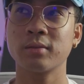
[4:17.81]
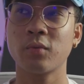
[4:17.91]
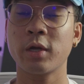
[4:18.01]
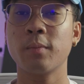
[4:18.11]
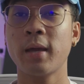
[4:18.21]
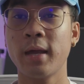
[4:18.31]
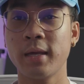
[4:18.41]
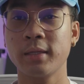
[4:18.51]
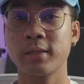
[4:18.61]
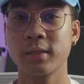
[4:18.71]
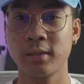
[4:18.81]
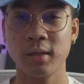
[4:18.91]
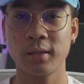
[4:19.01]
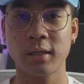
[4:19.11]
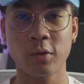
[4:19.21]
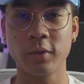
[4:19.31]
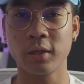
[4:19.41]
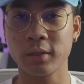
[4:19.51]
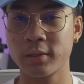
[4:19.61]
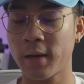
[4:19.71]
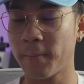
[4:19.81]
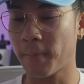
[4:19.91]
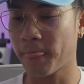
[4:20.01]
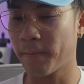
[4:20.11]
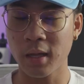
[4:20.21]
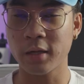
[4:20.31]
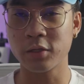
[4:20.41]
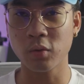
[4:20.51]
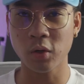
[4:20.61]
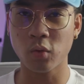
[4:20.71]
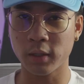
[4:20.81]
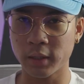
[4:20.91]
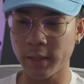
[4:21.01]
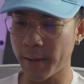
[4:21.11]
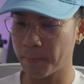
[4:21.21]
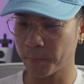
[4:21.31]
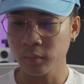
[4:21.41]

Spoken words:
Wake up at 8. That'll be a good time. I do want to work on that.